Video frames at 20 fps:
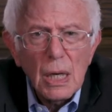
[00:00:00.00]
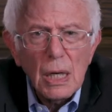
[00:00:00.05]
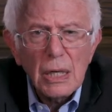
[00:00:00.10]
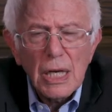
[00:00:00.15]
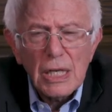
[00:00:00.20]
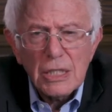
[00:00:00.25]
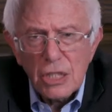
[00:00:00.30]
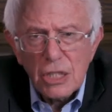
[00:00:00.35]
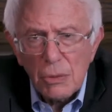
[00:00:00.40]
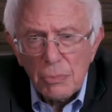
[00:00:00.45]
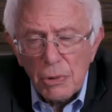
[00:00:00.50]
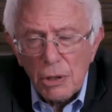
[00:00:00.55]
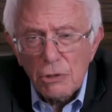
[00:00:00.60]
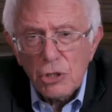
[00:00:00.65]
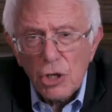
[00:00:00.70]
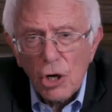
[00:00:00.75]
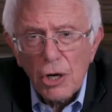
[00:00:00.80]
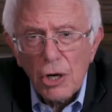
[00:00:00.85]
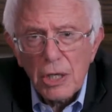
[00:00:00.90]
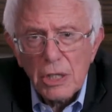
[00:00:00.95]
get some of
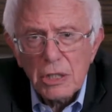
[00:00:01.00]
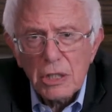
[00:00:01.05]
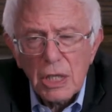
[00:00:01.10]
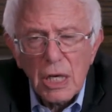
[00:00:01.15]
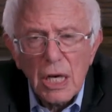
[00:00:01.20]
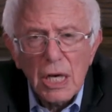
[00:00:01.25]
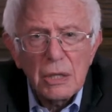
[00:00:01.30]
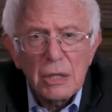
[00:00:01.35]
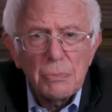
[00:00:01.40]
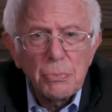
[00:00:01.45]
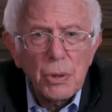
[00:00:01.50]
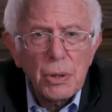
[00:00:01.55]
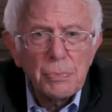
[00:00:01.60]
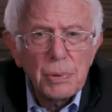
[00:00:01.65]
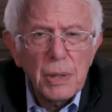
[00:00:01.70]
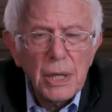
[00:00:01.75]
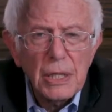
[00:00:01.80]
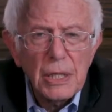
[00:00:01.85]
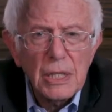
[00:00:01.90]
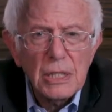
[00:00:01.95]
those artists together, put a
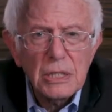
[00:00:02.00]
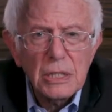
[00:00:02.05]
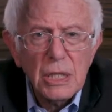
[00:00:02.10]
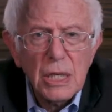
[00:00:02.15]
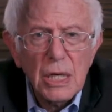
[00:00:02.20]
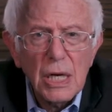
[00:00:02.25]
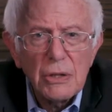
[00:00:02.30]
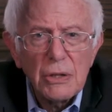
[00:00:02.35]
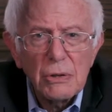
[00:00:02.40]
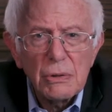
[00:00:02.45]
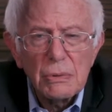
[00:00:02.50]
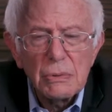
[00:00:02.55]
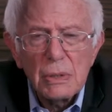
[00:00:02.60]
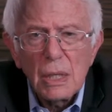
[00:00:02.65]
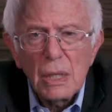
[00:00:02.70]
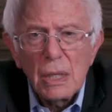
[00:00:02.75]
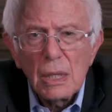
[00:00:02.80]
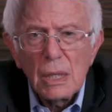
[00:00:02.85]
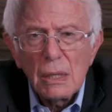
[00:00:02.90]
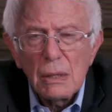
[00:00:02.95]
playlist together, and
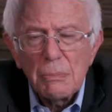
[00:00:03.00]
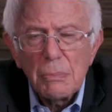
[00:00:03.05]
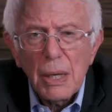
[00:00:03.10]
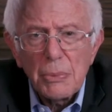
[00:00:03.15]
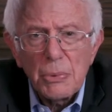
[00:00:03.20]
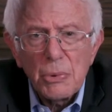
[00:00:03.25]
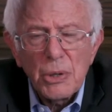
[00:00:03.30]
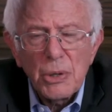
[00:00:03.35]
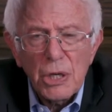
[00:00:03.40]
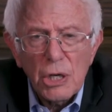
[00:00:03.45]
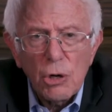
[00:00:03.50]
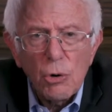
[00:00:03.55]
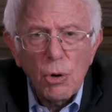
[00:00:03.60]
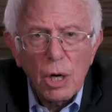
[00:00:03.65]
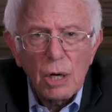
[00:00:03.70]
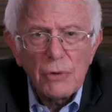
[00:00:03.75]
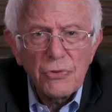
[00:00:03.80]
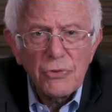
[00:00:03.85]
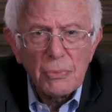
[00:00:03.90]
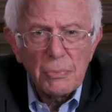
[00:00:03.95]
maybe we can go
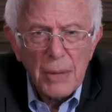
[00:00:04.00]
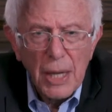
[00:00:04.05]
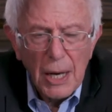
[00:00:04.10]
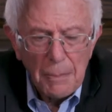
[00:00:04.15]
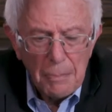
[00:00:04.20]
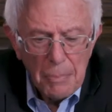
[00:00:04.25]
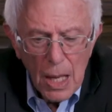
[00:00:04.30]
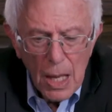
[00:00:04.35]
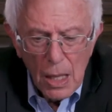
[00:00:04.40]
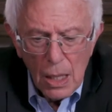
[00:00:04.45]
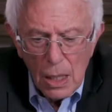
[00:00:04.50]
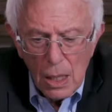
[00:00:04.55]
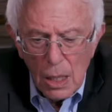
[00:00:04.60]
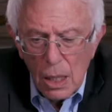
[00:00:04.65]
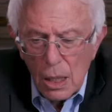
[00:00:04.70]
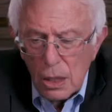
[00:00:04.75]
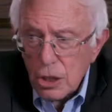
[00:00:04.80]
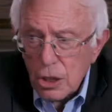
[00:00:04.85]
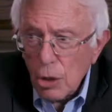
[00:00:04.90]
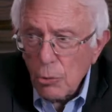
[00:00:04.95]
on from there.
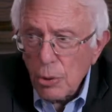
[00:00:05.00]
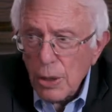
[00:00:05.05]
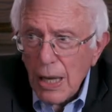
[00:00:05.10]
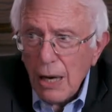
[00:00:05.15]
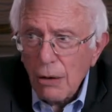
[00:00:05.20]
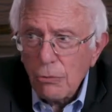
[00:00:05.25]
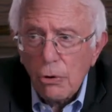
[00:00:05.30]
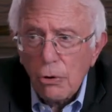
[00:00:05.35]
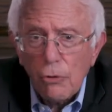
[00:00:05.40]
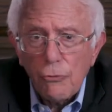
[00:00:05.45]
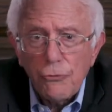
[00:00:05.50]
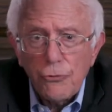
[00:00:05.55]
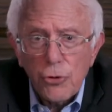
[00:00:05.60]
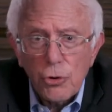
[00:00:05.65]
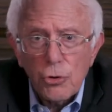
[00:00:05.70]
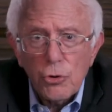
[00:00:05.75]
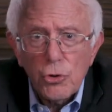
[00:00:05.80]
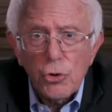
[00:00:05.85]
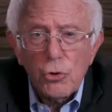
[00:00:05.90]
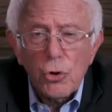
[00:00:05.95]
So without
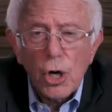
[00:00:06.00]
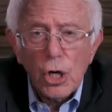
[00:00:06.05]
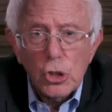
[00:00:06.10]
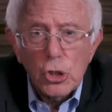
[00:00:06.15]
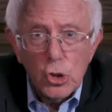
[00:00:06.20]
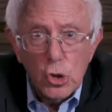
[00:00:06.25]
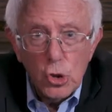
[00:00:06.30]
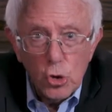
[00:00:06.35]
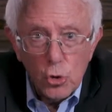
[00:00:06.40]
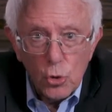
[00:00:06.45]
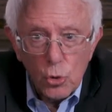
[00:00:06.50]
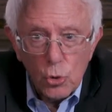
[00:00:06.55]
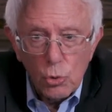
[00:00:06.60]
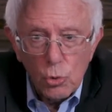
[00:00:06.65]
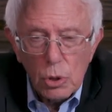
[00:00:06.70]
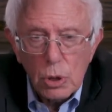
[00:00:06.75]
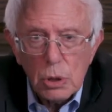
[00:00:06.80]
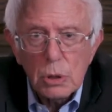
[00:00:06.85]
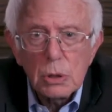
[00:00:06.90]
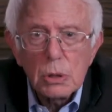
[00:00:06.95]
further
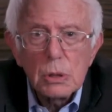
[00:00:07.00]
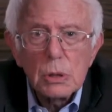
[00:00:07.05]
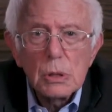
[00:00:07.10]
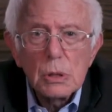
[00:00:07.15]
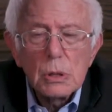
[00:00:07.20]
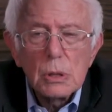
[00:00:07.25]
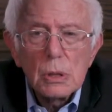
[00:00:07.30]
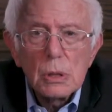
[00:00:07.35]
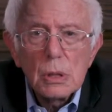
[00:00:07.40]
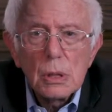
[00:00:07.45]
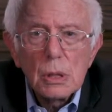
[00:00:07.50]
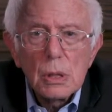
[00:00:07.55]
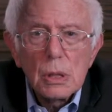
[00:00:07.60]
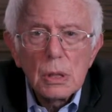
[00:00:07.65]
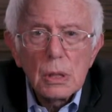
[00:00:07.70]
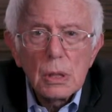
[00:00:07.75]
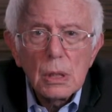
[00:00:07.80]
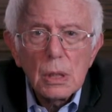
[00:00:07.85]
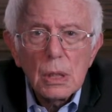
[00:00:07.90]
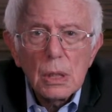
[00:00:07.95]
ado,
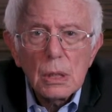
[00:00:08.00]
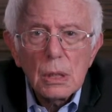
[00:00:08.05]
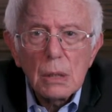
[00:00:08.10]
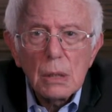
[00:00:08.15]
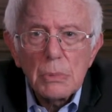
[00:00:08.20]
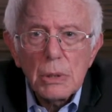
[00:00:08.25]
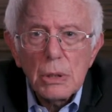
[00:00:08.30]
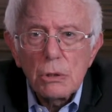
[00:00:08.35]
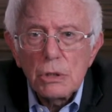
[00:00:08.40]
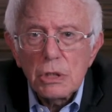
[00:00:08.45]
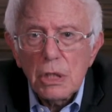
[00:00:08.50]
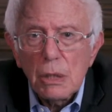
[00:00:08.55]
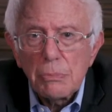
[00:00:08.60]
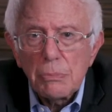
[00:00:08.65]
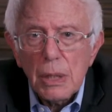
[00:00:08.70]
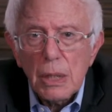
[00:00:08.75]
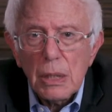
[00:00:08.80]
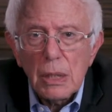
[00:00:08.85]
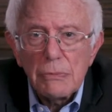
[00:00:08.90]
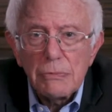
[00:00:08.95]
let me do
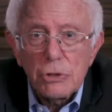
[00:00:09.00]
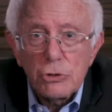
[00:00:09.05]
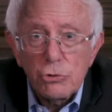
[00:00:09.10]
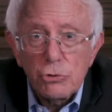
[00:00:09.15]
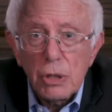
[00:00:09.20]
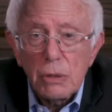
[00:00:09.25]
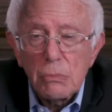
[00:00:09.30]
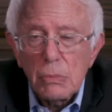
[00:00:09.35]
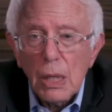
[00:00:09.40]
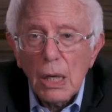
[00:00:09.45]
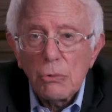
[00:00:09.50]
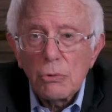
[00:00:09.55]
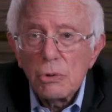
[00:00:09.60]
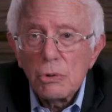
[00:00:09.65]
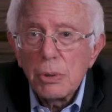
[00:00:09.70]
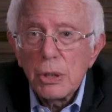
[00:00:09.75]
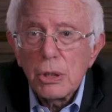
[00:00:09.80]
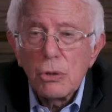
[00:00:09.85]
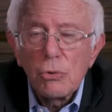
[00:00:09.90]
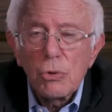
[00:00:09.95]
something I never dreamed I
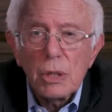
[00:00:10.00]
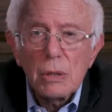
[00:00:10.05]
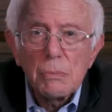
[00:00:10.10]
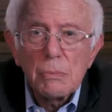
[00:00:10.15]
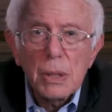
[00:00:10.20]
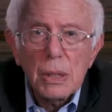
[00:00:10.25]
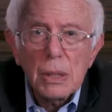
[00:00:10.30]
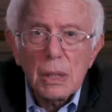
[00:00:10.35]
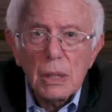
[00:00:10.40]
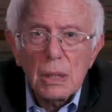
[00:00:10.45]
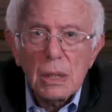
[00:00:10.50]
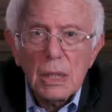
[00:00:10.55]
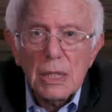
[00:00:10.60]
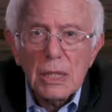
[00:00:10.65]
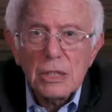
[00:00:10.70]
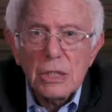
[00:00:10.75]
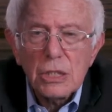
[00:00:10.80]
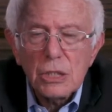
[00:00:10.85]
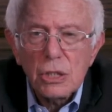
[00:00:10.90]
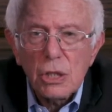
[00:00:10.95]
would be doing, but
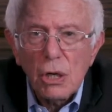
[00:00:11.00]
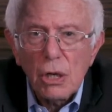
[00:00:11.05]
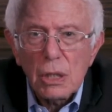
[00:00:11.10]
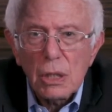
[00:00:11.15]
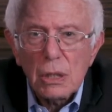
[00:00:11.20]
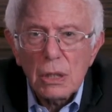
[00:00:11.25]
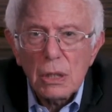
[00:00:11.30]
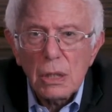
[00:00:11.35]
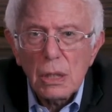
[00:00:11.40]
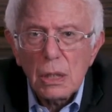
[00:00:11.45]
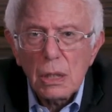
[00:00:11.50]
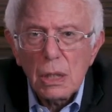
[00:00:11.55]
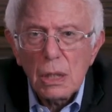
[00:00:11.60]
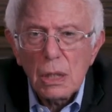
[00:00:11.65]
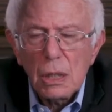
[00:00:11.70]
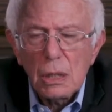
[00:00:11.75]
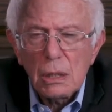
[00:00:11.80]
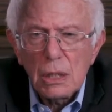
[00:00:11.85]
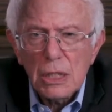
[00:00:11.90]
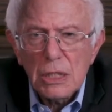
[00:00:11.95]
let's start
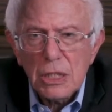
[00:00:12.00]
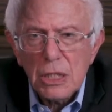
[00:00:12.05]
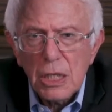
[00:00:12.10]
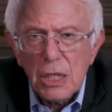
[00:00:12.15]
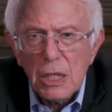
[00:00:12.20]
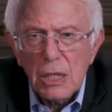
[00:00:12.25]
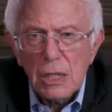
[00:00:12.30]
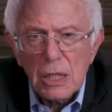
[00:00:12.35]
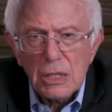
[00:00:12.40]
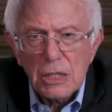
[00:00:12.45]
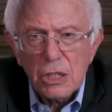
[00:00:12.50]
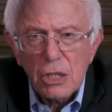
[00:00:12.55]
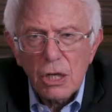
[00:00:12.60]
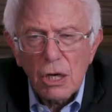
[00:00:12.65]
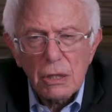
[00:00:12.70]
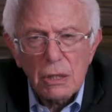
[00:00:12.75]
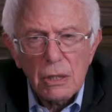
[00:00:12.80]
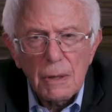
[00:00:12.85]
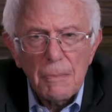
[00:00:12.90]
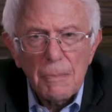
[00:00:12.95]
listening. Let's
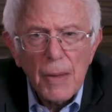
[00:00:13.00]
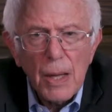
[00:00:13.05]
start